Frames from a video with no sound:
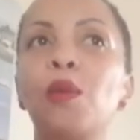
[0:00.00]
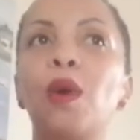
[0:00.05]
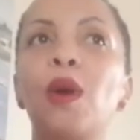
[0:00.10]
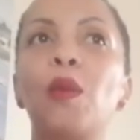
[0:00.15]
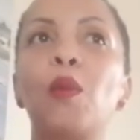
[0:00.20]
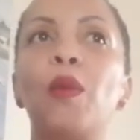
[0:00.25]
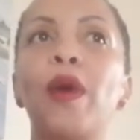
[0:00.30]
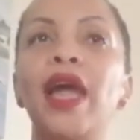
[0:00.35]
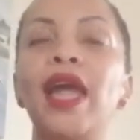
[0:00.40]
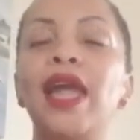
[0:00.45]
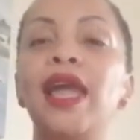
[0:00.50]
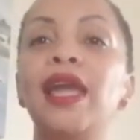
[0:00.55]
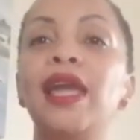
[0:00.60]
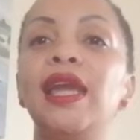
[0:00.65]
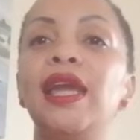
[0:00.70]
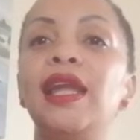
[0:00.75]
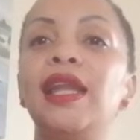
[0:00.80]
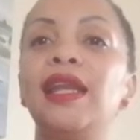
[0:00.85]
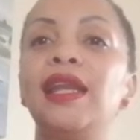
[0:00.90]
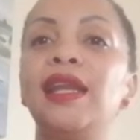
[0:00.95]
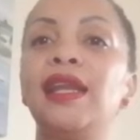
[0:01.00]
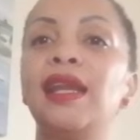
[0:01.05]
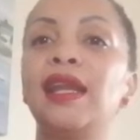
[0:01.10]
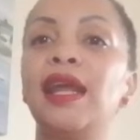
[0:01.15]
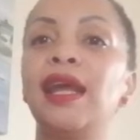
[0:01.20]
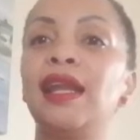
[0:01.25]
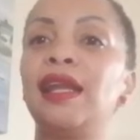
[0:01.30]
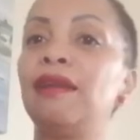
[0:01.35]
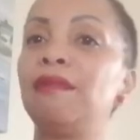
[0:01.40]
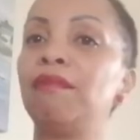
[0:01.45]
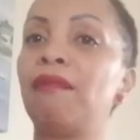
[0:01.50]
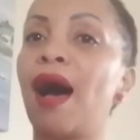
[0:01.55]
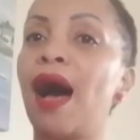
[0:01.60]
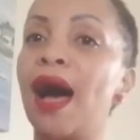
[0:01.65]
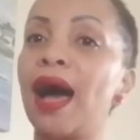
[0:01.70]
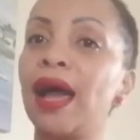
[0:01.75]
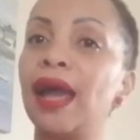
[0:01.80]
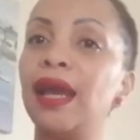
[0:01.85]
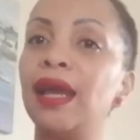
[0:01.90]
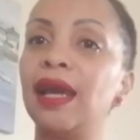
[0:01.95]
way in
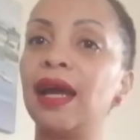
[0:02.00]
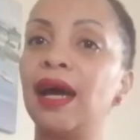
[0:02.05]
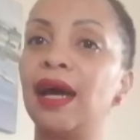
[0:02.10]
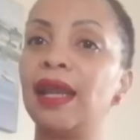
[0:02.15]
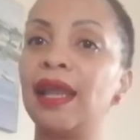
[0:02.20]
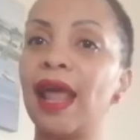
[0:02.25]
my